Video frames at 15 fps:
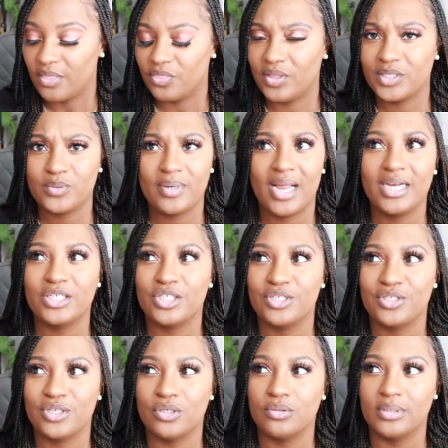This one actually
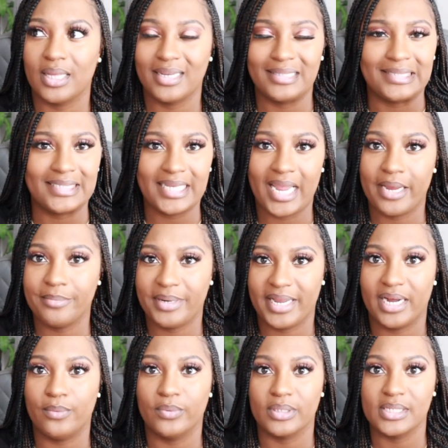sold like same day,
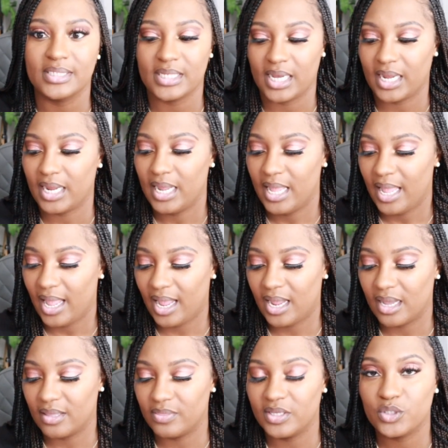I want to say,
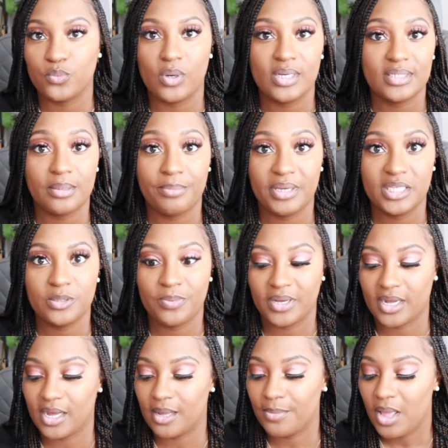and this was a bins
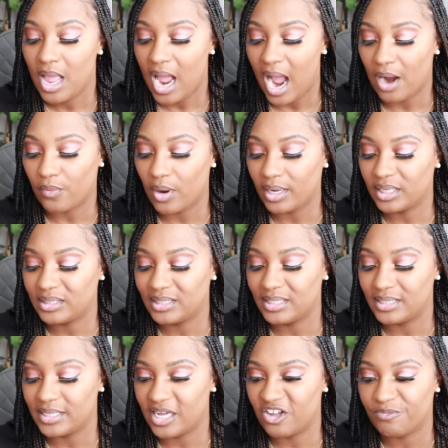pickup. Ironically
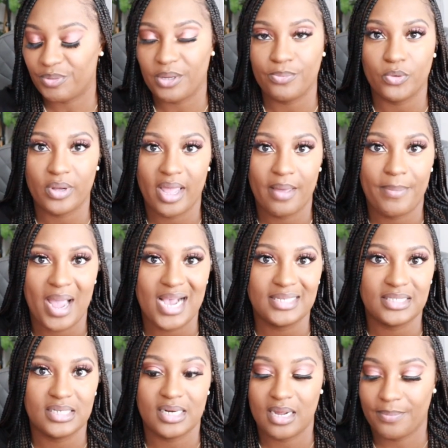enough, people kept
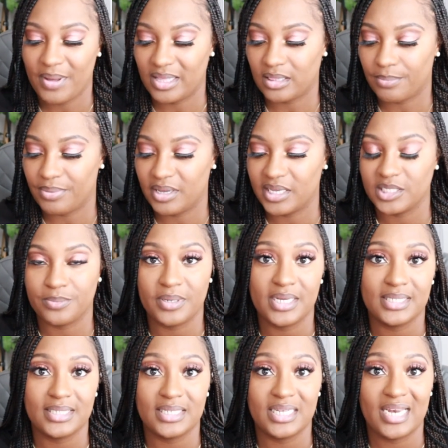passing it up at the bins
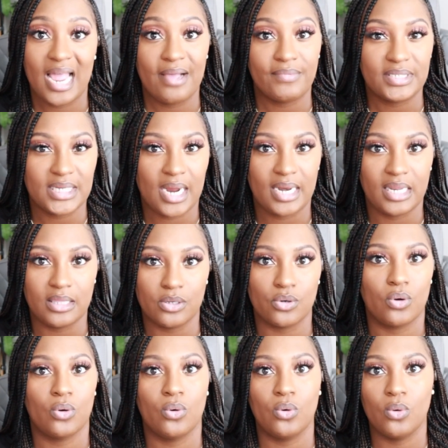because it did have a tiny little
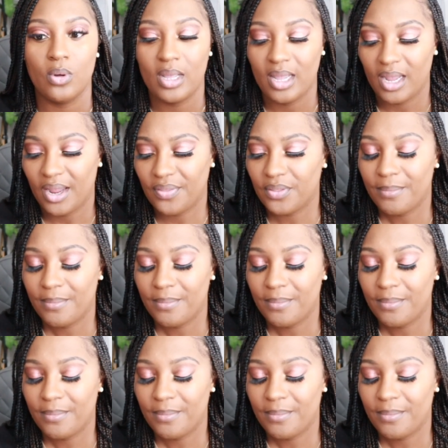hole in the